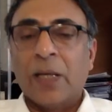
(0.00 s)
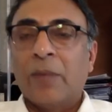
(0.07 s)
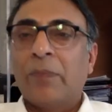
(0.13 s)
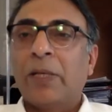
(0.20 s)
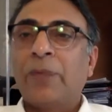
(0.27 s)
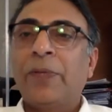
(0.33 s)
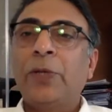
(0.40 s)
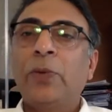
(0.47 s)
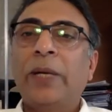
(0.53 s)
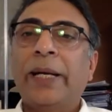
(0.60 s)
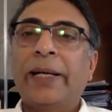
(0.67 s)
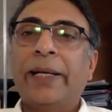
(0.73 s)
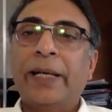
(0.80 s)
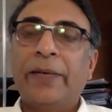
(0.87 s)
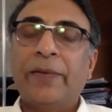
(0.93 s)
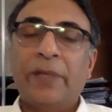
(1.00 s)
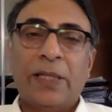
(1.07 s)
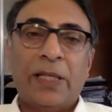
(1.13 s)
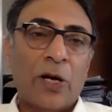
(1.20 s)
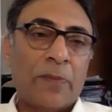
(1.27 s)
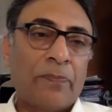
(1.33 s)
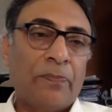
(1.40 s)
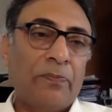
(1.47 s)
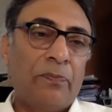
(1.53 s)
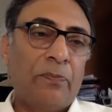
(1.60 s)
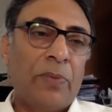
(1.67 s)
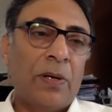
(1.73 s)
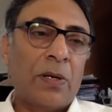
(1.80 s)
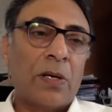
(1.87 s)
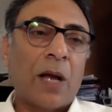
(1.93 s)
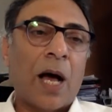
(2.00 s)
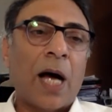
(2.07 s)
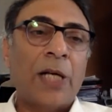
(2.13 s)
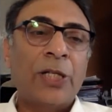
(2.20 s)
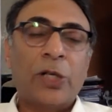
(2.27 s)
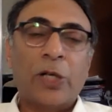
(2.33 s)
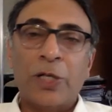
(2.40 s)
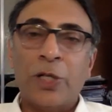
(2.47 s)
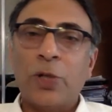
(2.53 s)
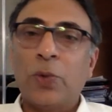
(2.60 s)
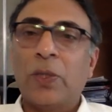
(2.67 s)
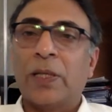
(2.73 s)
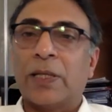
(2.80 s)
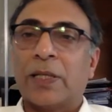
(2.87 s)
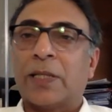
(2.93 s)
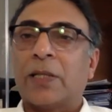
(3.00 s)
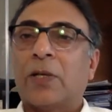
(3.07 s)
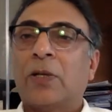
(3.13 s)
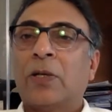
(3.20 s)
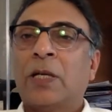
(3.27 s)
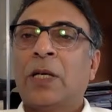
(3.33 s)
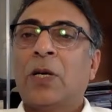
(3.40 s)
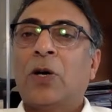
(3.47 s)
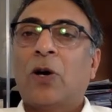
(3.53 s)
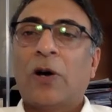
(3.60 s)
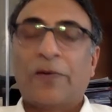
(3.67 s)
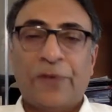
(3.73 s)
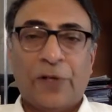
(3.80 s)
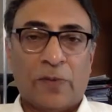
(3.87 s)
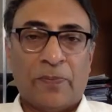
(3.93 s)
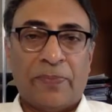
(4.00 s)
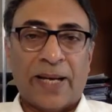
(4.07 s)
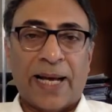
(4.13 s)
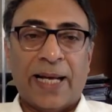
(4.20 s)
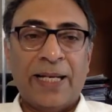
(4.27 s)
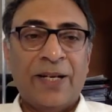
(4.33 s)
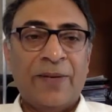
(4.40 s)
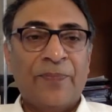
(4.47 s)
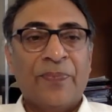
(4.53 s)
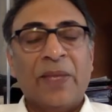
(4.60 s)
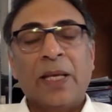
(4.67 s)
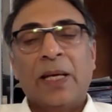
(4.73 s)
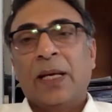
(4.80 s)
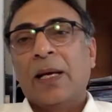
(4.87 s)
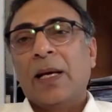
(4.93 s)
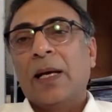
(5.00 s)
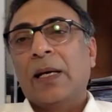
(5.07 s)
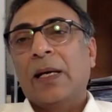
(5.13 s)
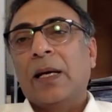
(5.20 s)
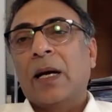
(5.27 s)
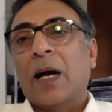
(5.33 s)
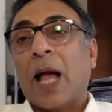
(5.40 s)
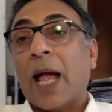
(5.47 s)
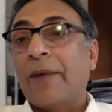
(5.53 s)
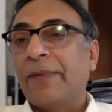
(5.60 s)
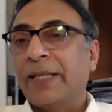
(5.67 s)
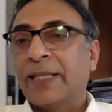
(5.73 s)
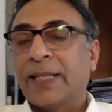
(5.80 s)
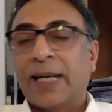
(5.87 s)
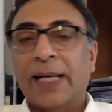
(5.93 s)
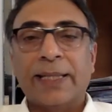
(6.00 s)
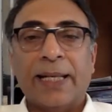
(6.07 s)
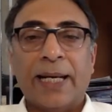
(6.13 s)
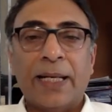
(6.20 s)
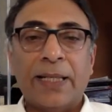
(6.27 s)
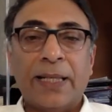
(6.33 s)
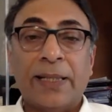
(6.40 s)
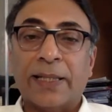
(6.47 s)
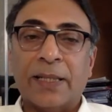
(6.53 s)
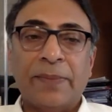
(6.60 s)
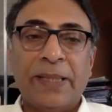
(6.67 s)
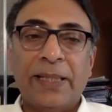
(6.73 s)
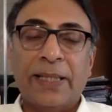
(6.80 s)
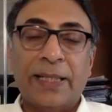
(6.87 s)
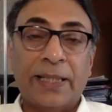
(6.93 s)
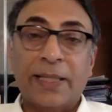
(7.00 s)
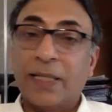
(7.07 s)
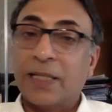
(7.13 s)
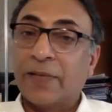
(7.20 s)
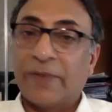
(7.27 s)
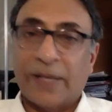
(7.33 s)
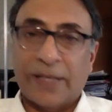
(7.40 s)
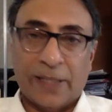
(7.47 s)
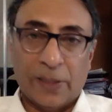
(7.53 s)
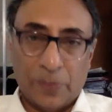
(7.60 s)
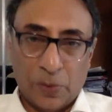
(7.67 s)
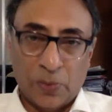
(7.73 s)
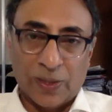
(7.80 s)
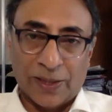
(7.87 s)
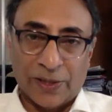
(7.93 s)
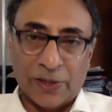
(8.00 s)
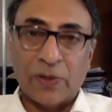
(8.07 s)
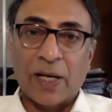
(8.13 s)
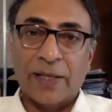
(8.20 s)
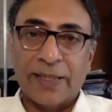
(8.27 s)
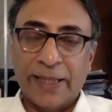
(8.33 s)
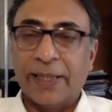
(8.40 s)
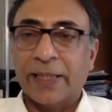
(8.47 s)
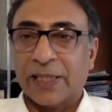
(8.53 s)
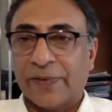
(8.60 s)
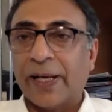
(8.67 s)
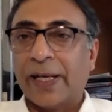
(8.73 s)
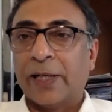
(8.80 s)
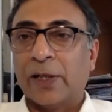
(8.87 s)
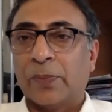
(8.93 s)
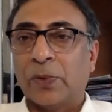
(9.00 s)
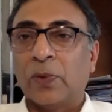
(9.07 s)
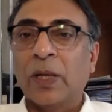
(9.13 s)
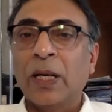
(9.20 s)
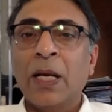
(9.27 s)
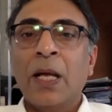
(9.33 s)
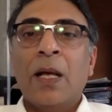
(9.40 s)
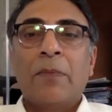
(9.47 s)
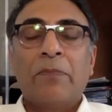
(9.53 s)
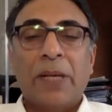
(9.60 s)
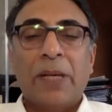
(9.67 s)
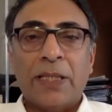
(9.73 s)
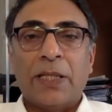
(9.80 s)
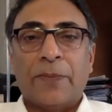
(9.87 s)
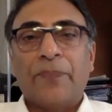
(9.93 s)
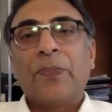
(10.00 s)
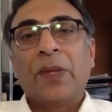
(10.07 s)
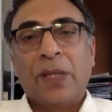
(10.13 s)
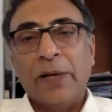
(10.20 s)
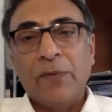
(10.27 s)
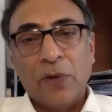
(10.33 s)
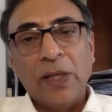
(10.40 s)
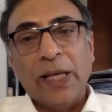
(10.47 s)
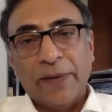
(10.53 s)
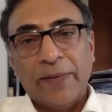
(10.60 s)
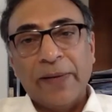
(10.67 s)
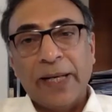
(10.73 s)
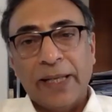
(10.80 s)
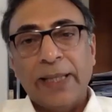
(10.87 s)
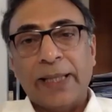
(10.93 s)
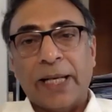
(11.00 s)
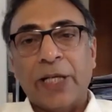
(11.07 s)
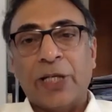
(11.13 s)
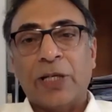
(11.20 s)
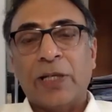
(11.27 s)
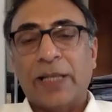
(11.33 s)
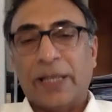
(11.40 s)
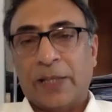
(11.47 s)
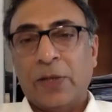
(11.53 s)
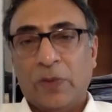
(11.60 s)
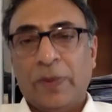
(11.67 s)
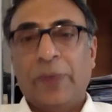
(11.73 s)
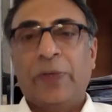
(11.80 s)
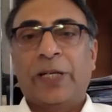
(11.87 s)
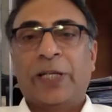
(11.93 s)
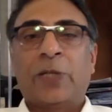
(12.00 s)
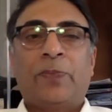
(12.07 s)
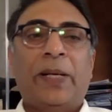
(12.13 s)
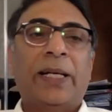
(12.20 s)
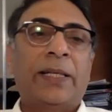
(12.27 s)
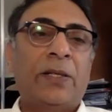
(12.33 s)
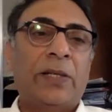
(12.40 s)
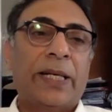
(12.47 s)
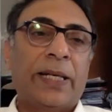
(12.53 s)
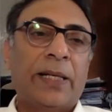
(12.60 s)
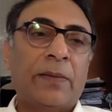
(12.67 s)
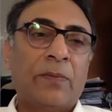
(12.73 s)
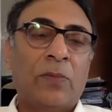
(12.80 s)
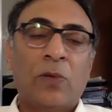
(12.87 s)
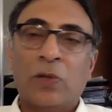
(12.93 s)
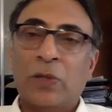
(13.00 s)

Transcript: but we do agree with your large contours of your plan. Having said that, it doesn't mean that it is a final approval. You can't treat it as a final approval, but they would give an indication that no, we would expect to take not